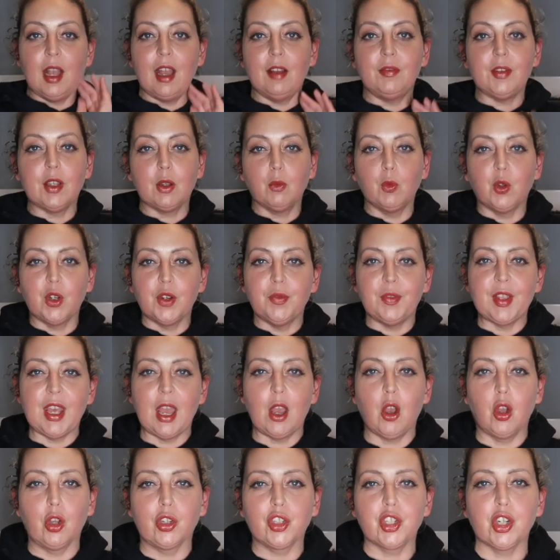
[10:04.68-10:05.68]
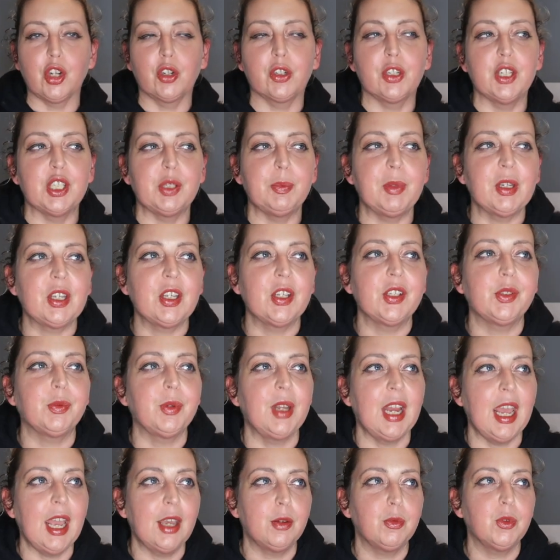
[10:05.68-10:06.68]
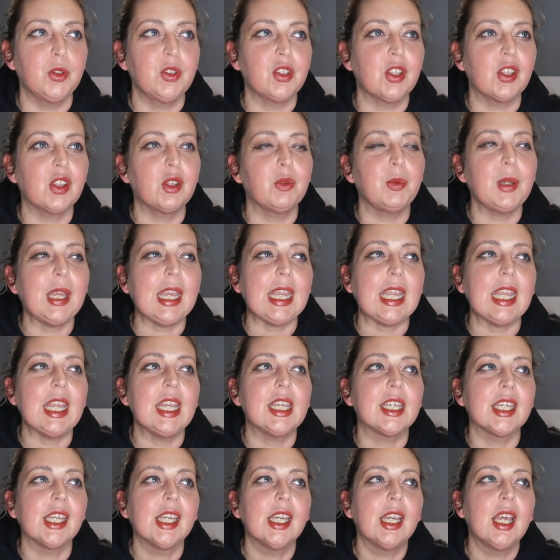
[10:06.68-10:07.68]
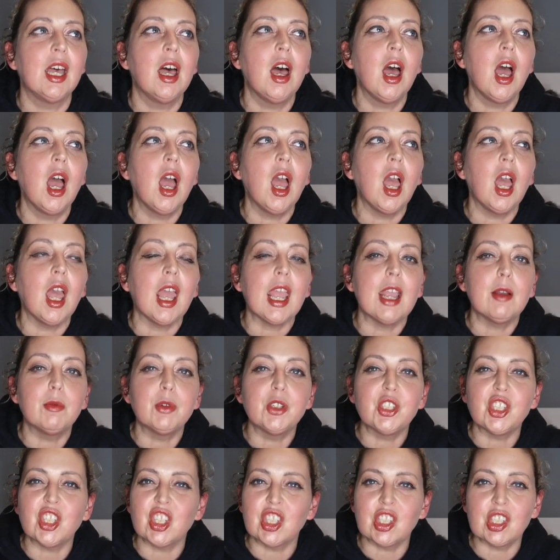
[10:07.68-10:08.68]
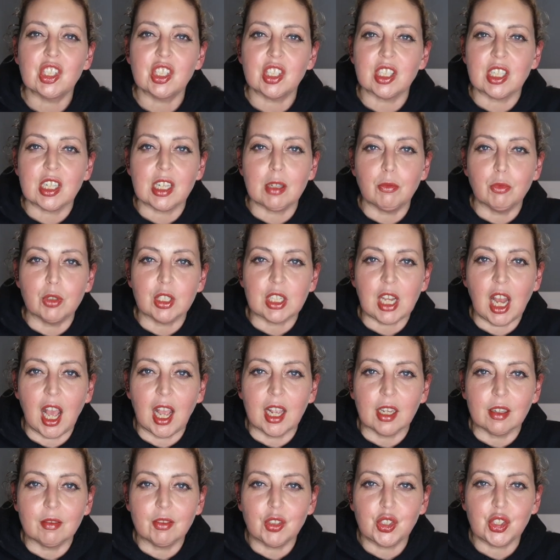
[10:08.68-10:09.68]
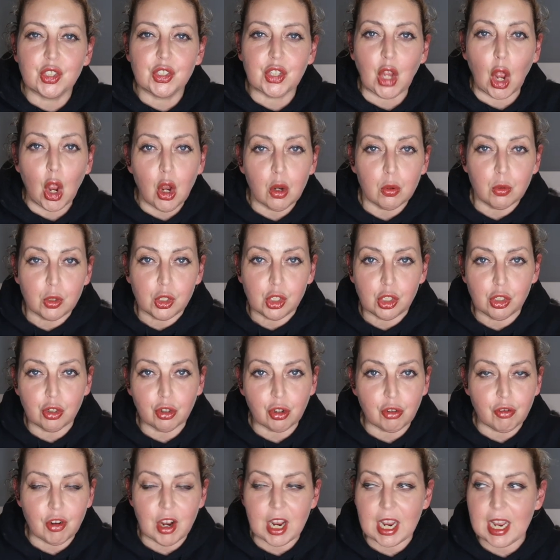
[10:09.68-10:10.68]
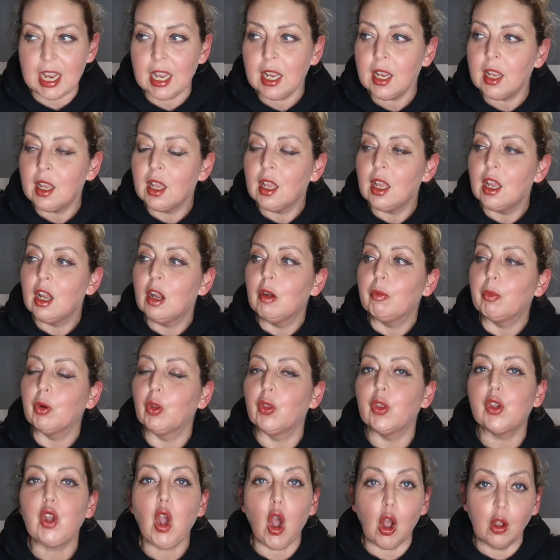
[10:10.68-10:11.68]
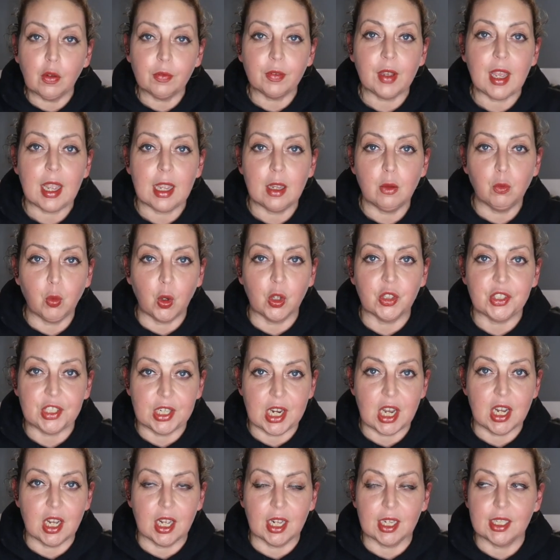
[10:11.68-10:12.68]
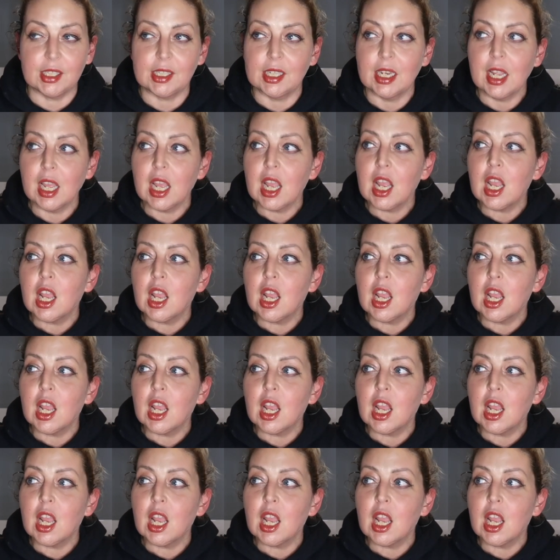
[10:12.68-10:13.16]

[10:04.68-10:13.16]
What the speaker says: having one of their hot chocolates because when I had one the other week, It was just, it was like so sugary, but the coffee was nice.